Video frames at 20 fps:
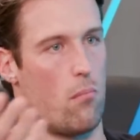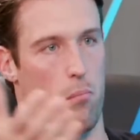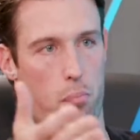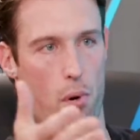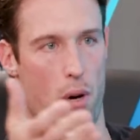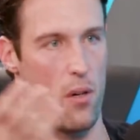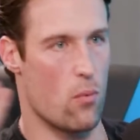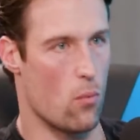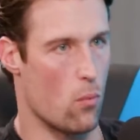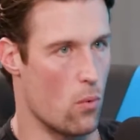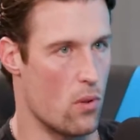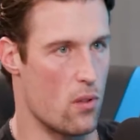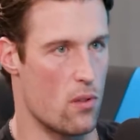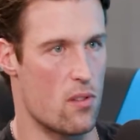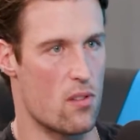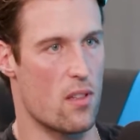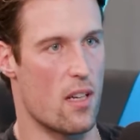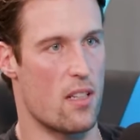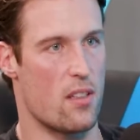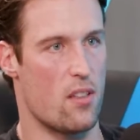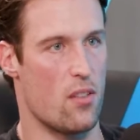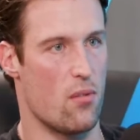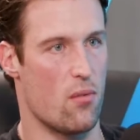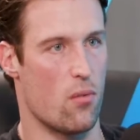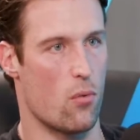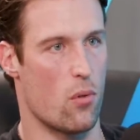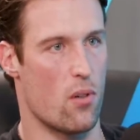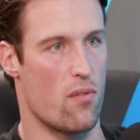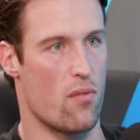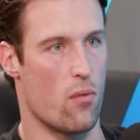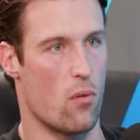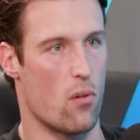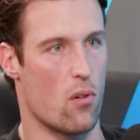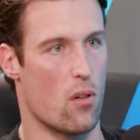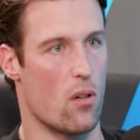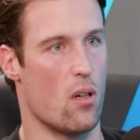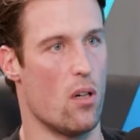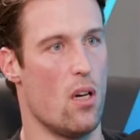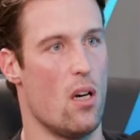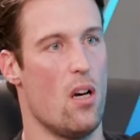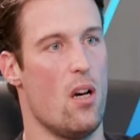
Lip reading: Bretton Woods, 1944.